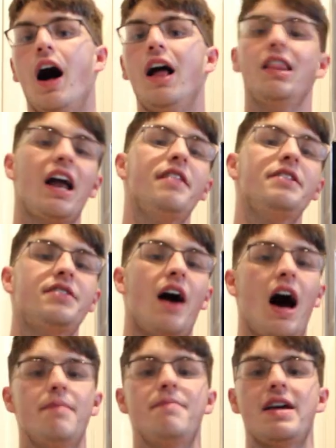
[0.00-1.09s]
A lot of the
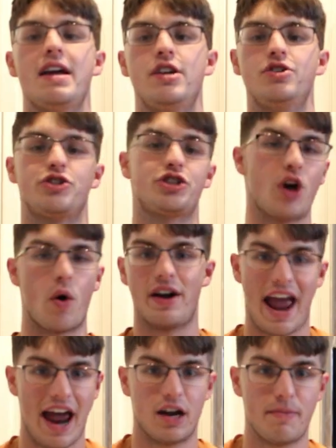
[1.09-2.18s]
time in
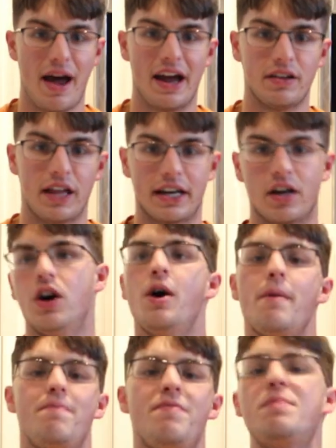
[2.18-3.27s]
shonen anime, like,
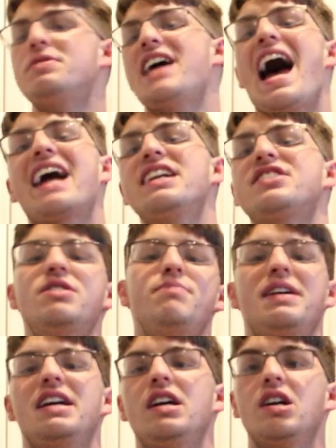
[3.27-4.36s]
the protagonist can
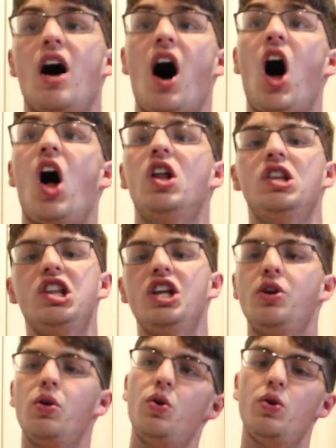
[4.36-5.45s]
be a
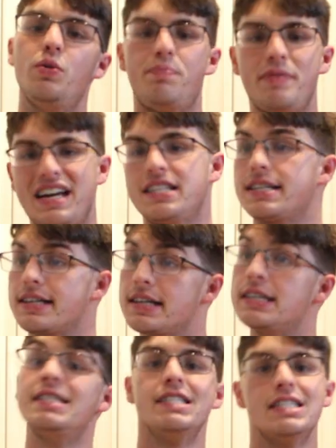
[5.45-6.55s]
little bit
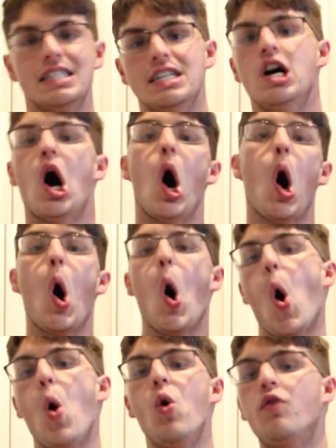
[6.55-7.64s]

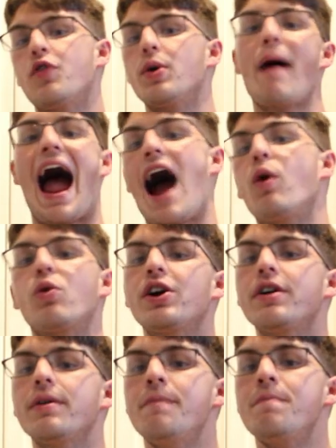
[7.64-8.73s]

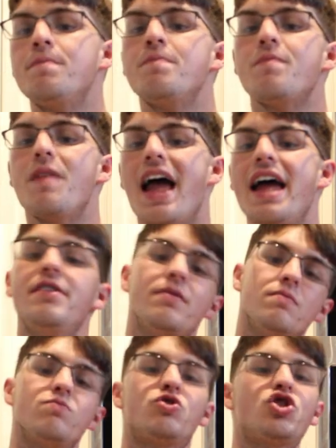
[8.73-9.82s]
overpowered.
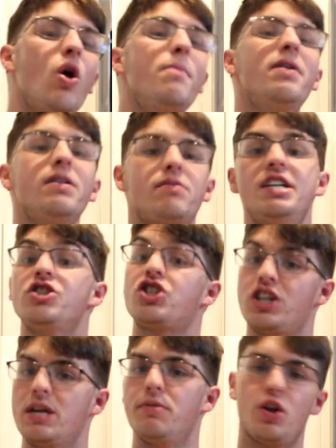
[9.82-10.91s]
And Soma can
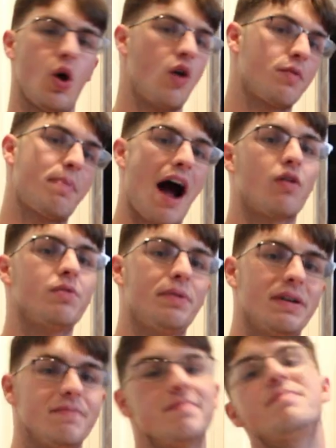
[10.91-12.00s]
seem a little overpowered,
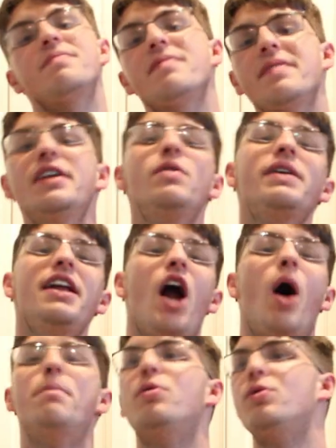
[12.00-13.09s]
but he'll get
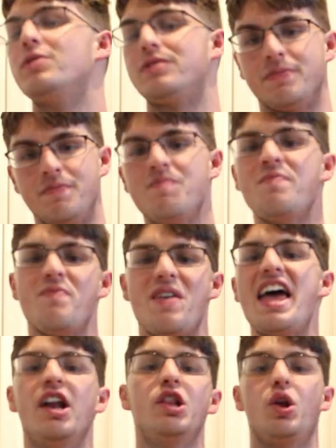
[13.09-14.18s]
humbled
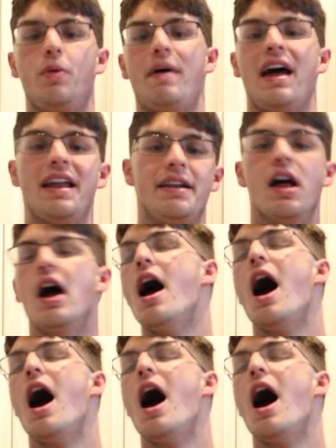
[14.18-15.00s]
in a little bit. And